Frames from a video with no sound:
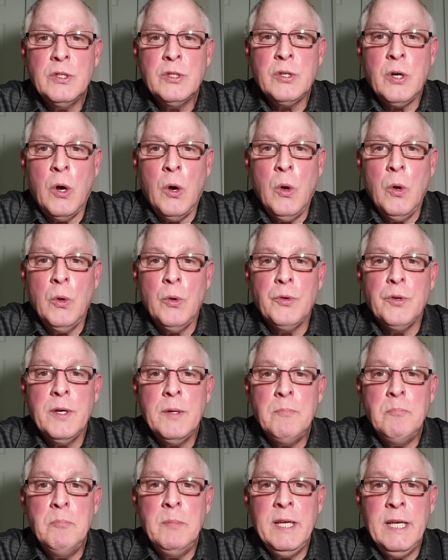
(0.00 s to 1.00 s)
told
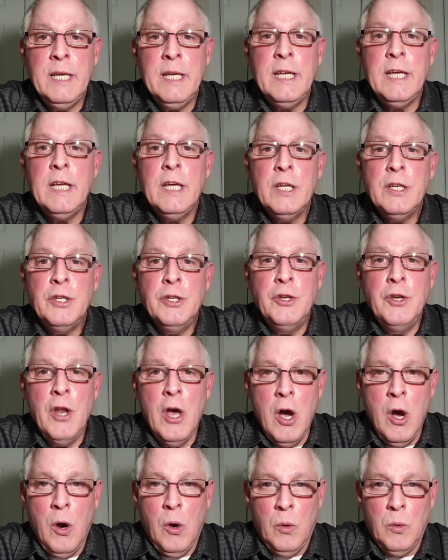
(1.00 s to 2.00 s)
me
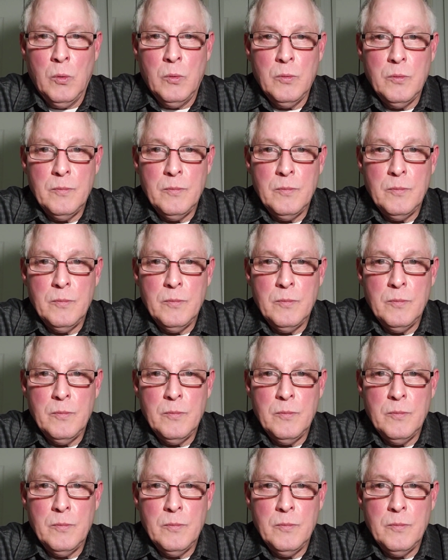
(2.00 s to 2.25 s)
no.